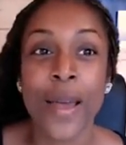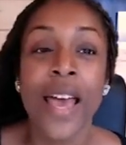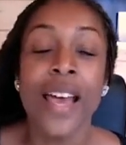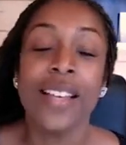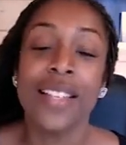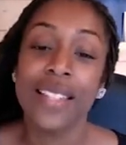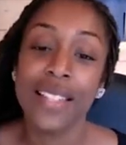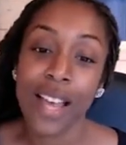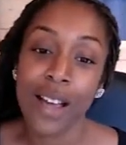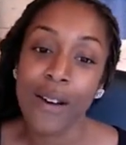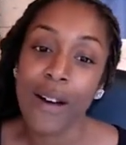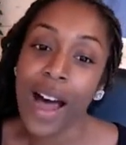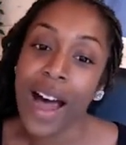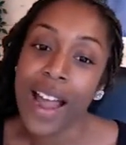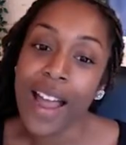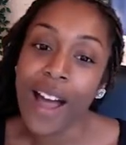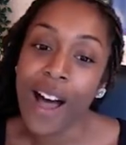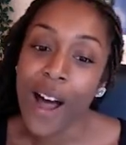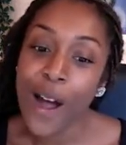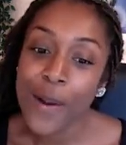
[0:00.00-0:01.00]
So I
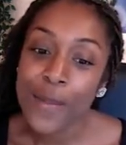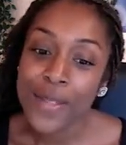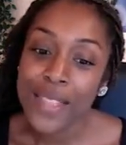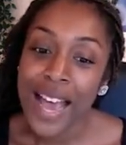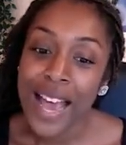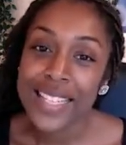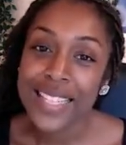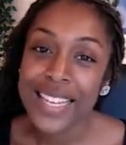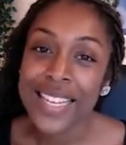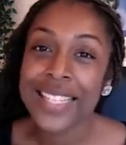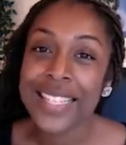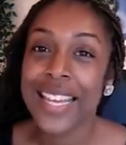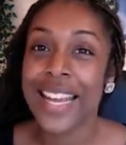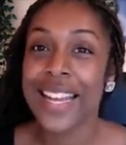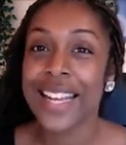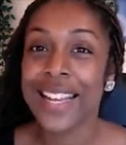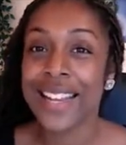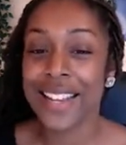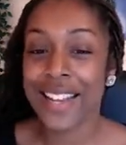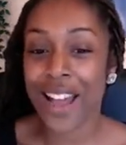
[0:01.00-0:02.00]
hope that is
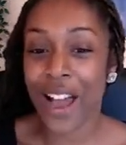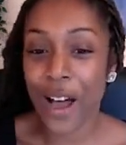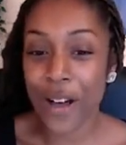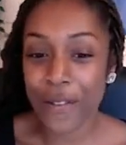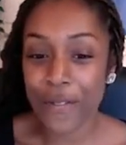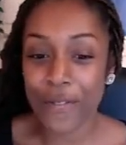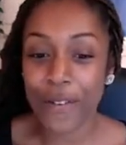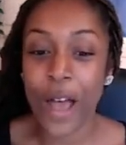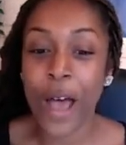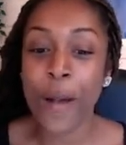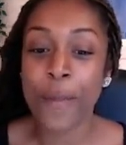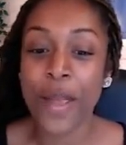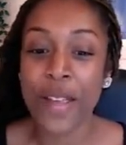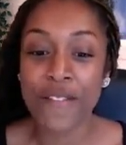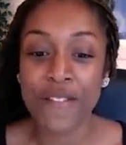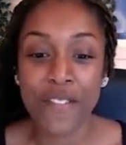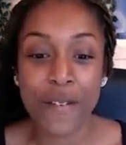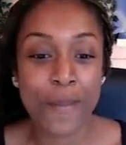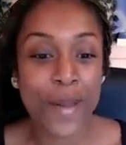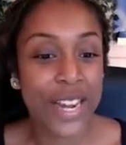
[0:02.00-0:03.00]
enough um,
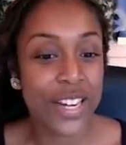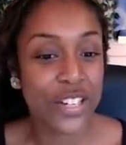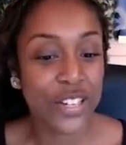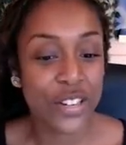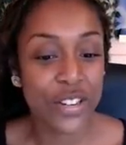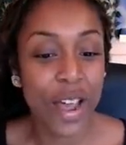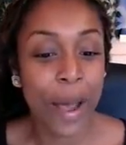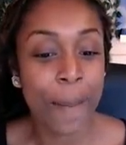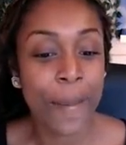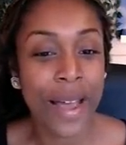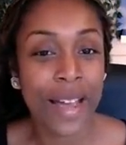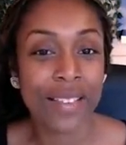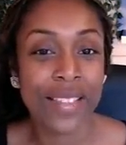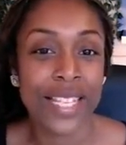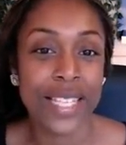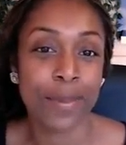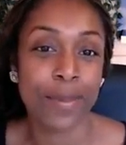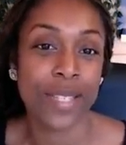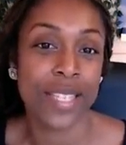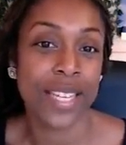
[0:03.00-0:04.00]
information about this
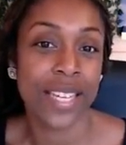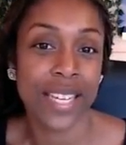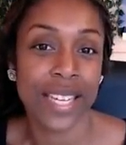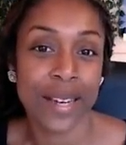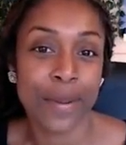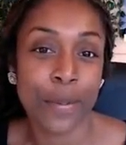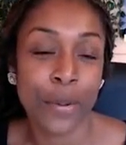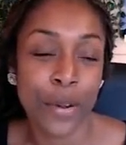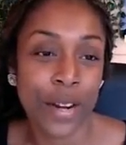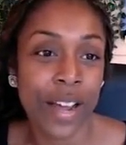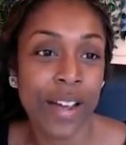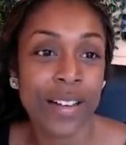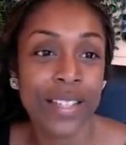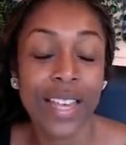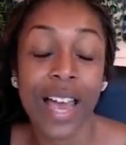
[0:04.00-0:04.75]
particular product.